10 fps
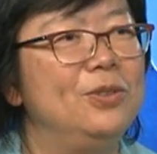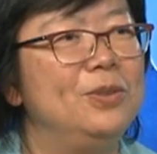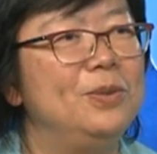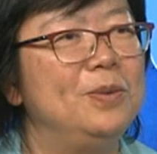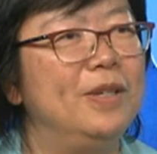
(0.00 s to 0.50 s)

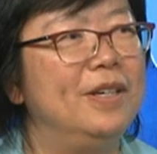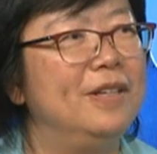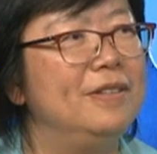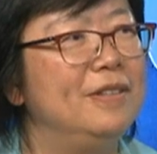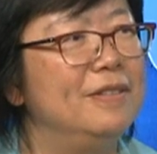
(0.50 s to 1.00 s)
To
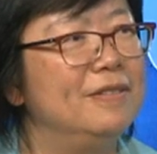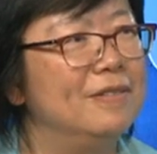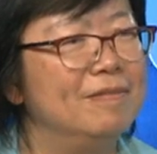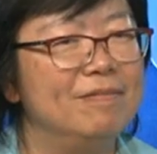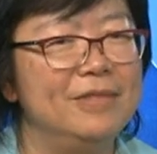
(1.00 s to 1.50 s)

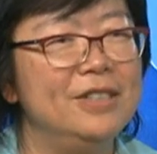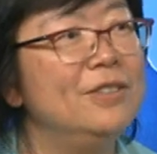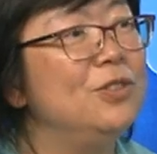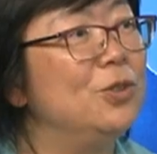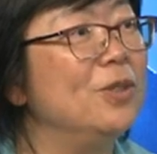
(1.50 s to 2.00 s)

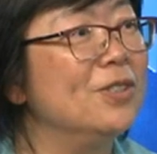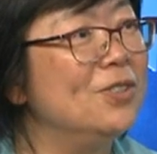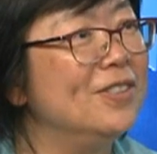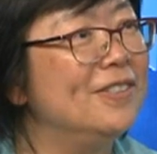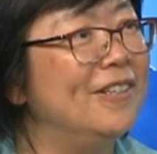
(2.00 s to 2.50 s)
listen to
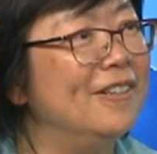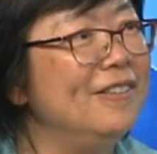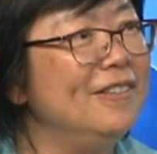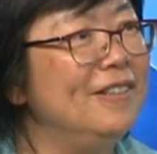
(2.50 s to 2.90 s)
orchestras there,